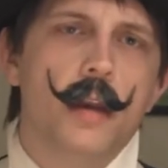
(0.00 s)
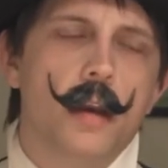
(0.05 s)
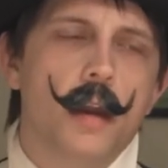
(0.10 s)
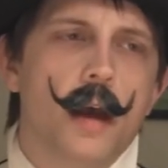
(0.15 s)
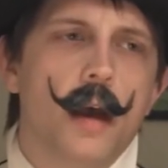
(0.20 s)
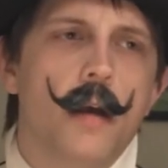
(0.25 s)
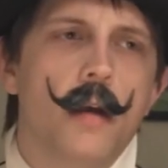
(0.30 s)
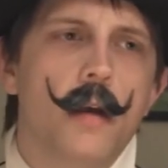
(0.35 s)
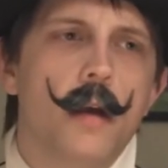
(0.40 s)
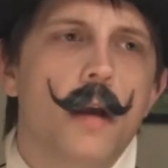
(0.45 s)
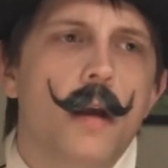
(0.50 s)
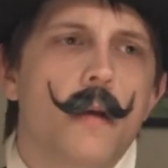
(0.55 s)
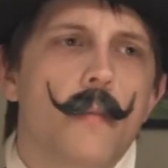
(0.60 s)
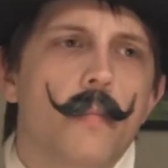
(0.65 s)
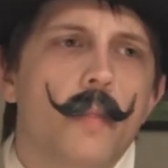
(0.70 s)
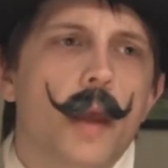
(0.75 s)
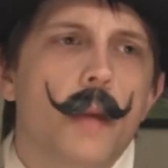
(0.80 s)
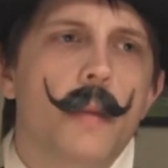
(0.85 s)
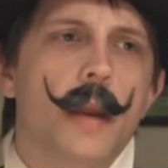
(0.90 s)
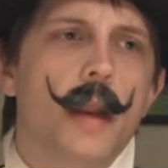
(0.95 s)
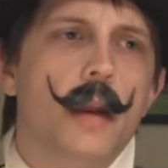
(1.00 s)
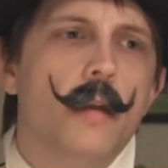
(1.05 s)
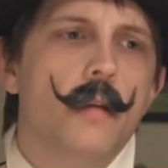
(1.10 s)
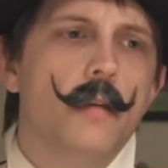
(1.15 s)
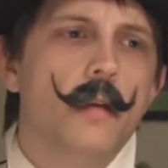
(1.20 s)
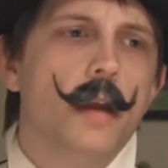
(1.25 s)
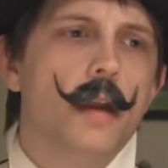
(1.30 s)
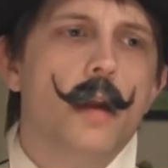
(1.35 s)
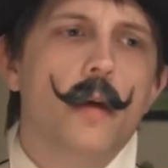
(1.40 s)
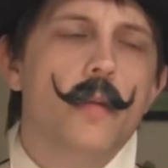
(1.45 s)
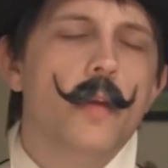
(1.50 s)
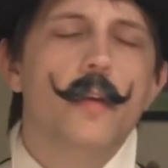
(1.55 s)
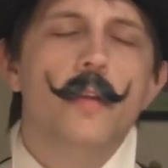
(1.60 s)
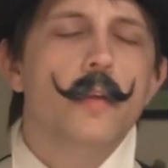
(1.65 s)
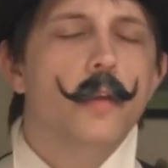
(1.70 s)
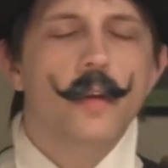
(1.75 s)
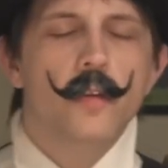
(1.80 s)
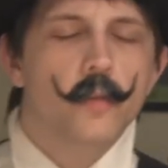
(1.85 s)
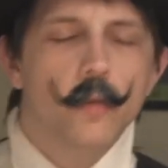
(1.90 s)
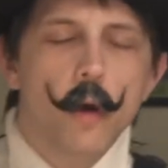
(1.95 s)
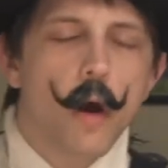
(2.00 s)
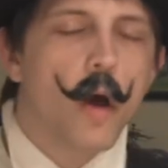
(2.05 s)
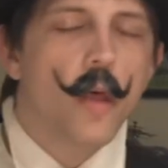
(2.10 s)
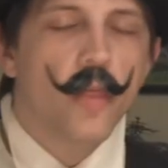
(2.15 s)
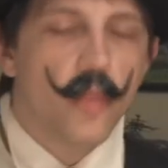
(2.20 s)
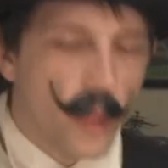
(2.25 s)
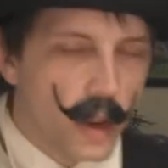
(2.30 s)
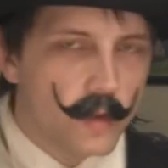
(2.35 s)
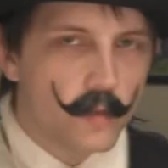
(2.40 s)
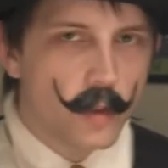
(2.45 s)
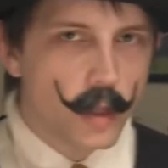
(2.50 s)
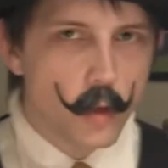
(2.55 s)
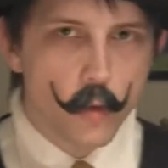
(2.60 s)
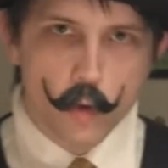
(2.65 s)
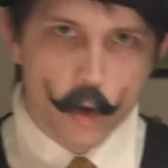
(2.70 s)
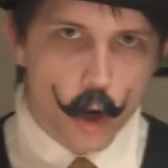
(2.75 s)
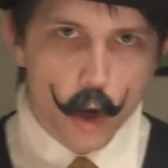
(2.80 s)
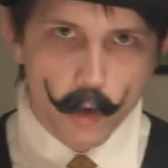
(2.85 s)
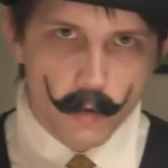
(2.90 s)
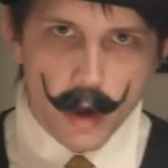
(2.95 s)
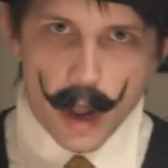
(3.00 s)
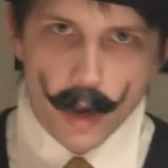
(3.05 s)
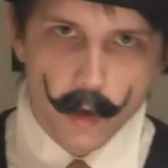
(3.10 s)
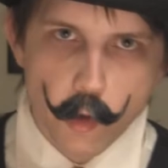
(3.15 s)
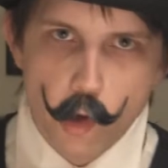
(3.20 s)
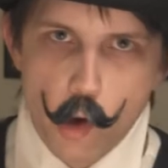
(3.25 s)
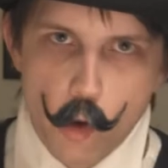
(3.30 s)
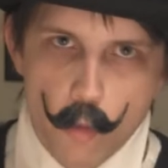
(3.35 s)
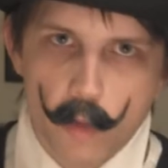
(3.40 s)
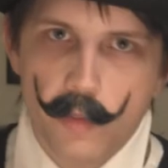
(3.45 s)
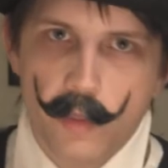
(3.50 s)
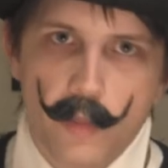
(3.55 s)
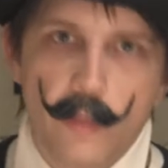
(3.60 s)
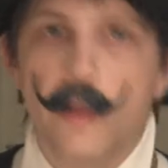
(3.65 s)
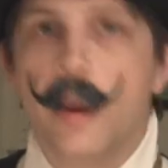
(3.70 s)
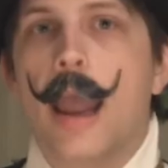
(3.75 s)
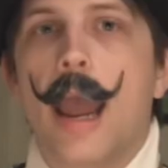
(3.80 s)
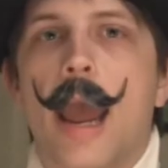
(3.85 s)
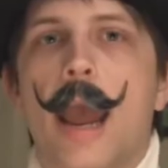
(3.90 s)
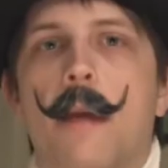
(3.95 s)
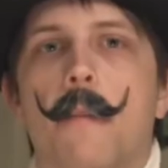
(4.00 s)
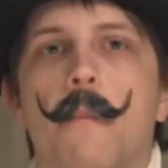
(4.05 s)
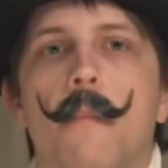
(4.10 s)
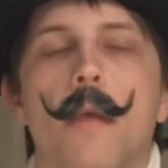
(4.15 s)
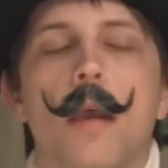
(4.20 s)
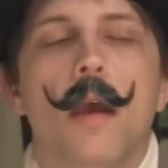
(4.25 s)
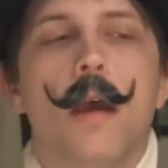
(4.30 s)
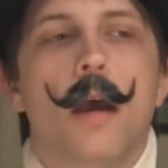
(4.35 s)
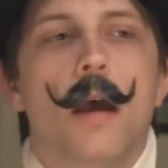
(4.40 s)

And, I mean, you know, these are all things that you could not do within the game.